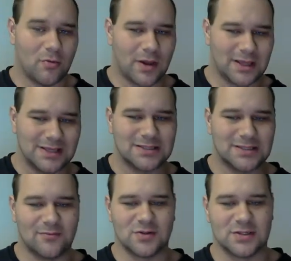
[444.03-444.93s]
Easton
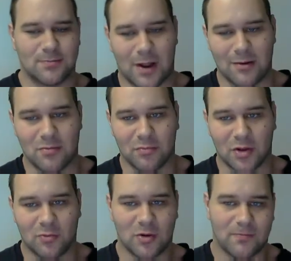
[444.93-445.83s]
versus Byron
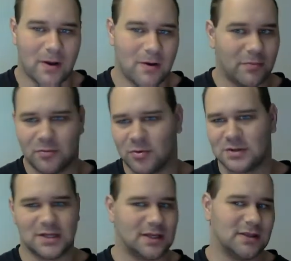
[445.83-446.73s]
Bloodworth. Byron Bloodworth
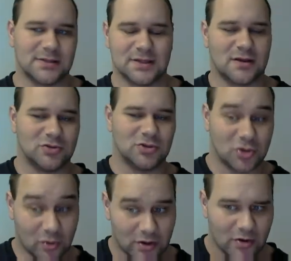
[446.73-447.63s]
taking this on
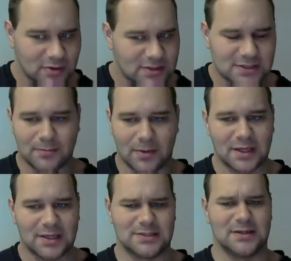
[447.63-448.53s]
short notice. Mike
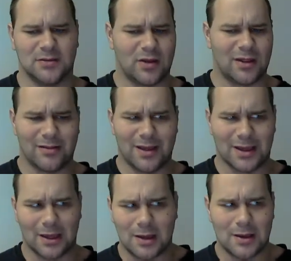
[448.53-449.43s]
Easton looking like
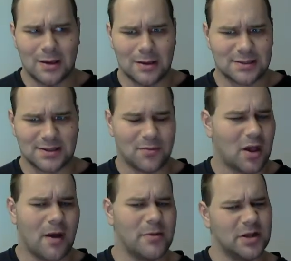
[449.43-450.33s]
some
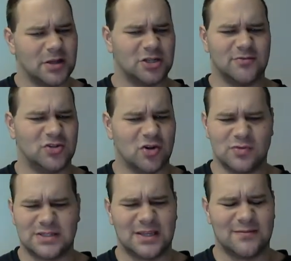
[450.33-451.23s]
combination of Joe
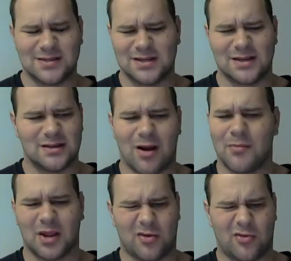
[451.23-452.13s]
Stevenson and
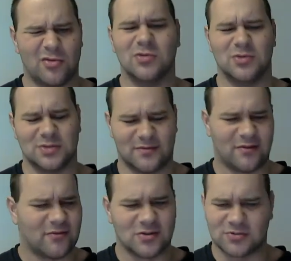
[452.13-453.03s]
Dominic Cruz for the
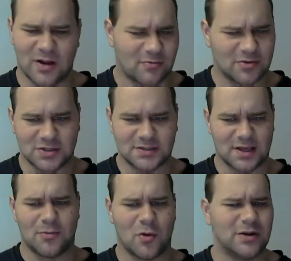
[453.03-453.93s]
first round, which is,
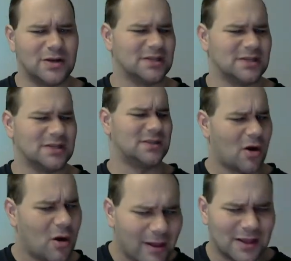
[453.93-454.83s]
I'm going to
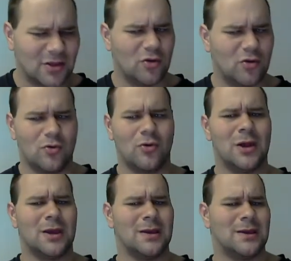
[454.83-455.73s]
snarl at you,
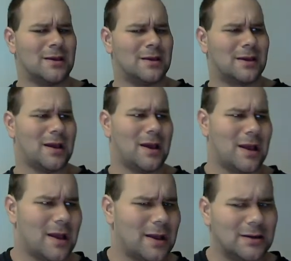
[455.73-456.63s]

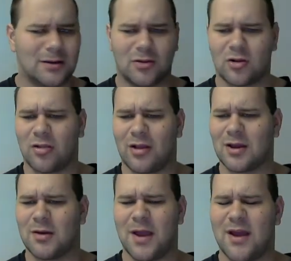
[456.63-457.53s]
kind of look like
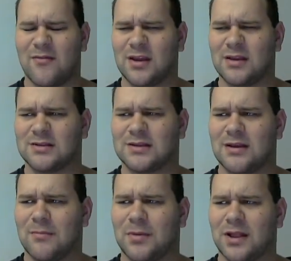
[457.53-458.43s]
I'm having an
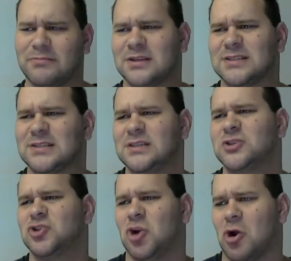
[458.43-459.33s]
epileptic
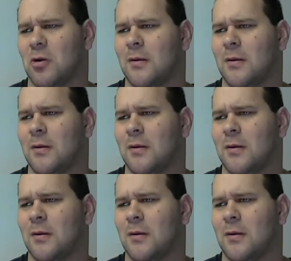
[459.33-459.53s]
seizure.